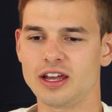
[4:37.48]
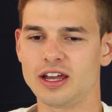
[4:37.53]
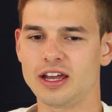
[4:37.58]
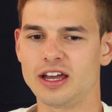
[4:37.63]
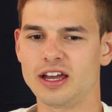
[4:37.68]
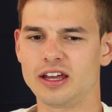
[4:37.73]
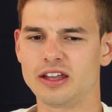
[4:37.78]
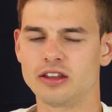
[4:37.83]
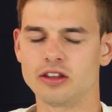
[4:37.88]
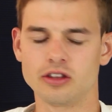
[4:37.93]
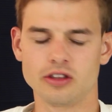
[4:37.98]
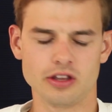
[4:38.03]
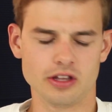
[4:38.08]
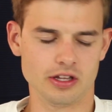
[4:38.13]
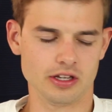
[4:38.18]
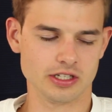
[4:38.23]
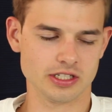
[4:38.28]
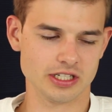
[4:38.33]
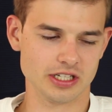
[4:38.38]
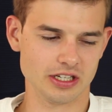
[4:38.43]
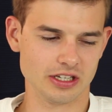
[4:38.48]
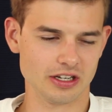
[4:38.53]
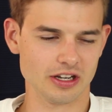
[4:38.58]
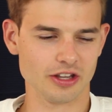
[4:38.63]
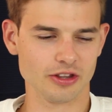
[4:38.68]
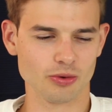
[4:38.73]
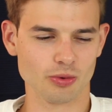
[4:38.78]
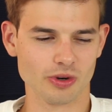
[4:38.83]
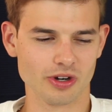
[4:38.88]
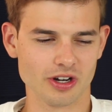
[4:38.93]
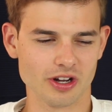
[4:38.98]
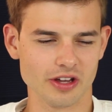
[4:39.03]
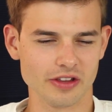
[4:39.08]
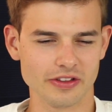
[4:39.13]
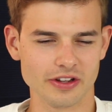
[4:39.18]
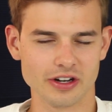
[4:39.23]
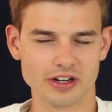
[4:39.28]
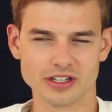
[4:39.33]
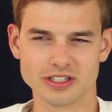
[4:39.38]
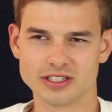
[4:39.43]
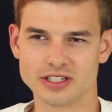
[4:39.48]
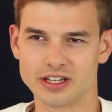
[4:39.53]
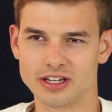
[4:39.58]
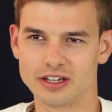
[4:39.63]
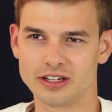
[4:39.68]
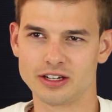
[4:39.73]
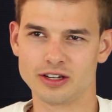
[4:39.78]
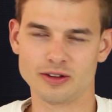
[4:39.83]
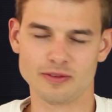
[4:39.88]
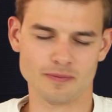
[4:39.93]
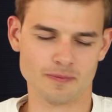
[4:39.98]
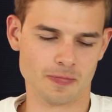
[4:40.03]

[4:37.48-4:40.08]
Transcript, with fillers: And they see another word on there, it's like